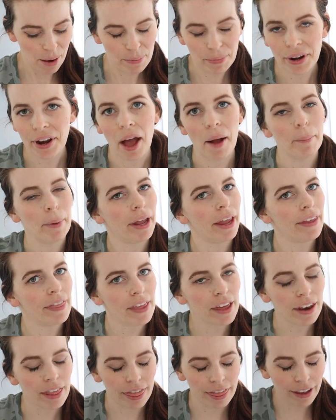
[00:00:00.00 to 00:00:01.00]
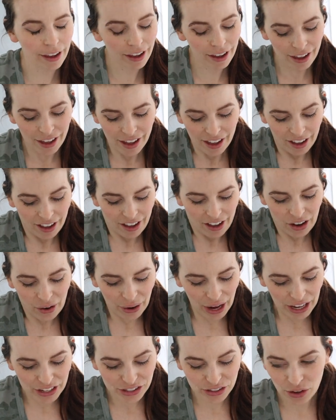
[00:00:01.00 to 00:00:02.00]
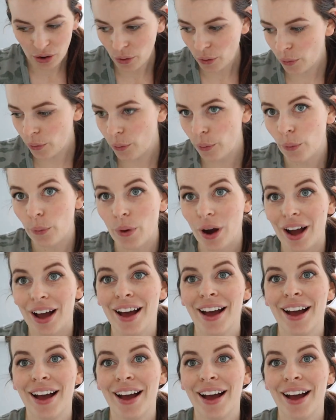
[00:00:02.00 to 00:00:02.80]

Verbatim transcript: not making that a thing. Okay, so